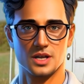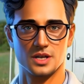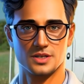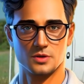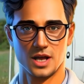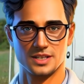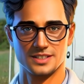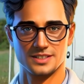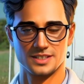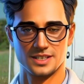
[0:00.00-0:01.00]
hundred
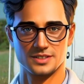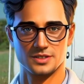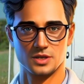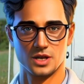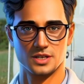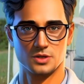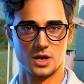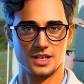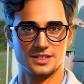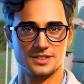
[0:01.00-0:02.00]
watts and two hundred
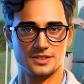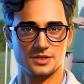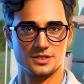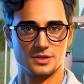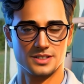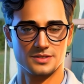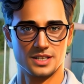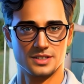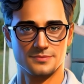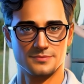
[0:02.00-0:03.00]
watts, respectively.